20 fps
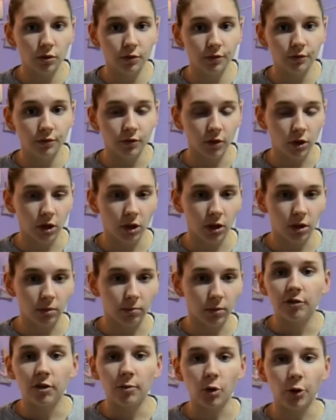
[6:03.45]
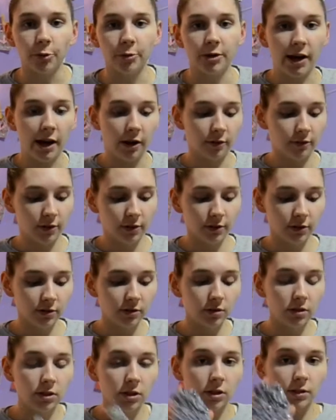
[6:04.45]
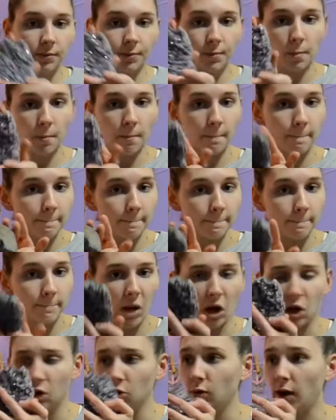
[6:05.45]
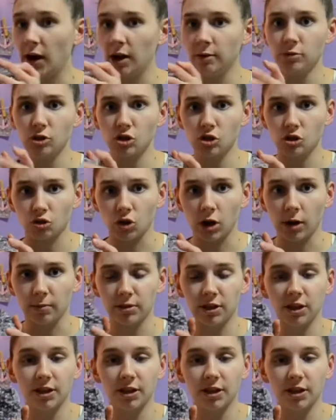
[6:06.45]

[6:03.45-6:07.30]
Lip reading: from Urban Outfitters. Oh, I almost dropped